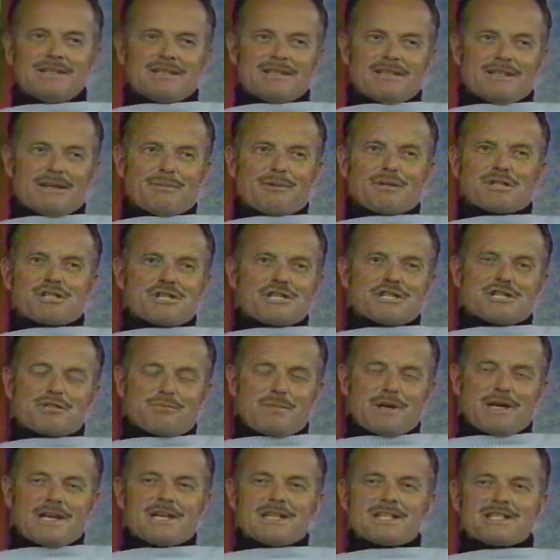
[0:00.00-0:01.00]
how much he
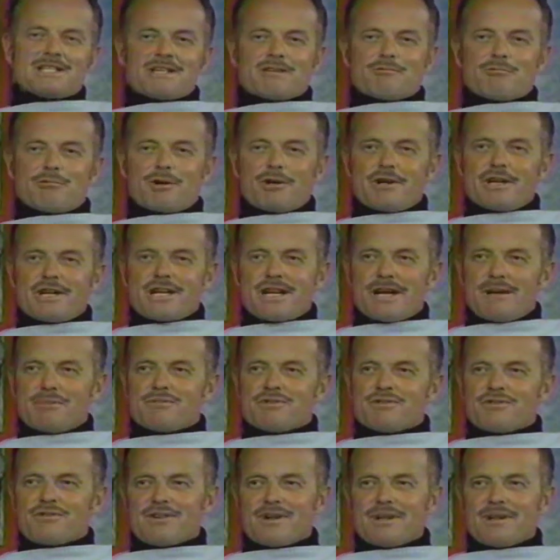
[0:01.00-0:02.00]
spends and where he
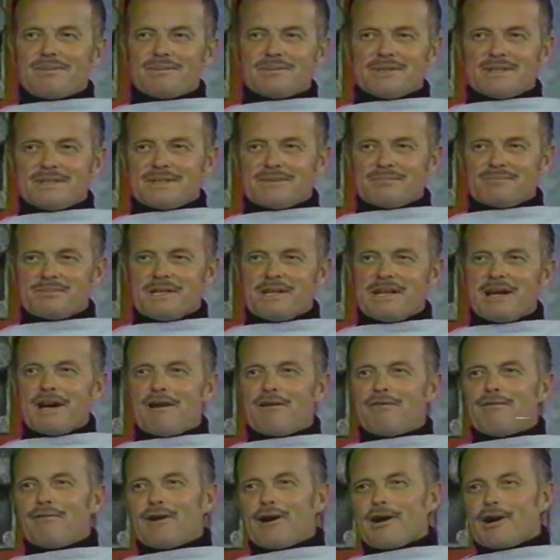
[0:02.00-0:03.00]
comes from and
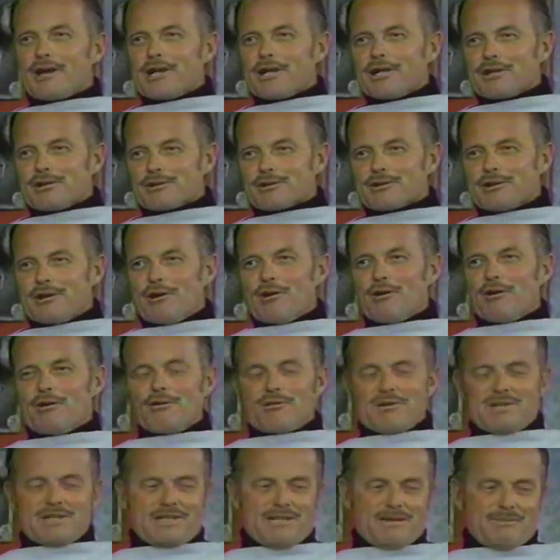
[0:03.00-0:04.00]
how far he'll
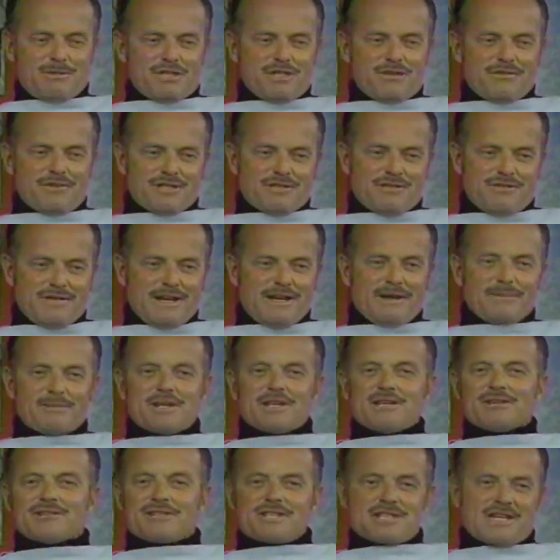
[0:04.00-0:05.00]
go and how much of his
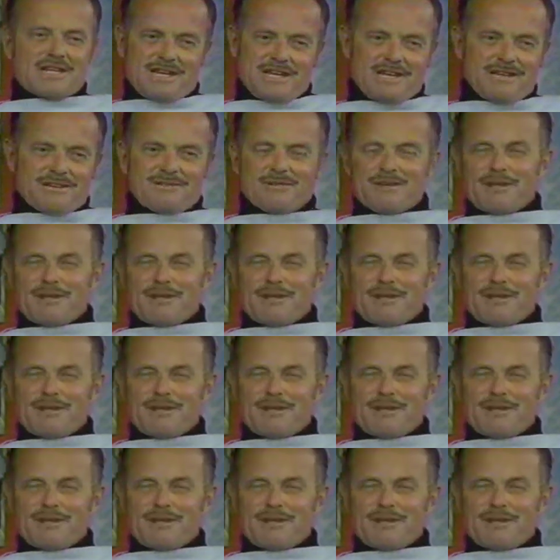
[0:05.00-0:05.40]
family will ski.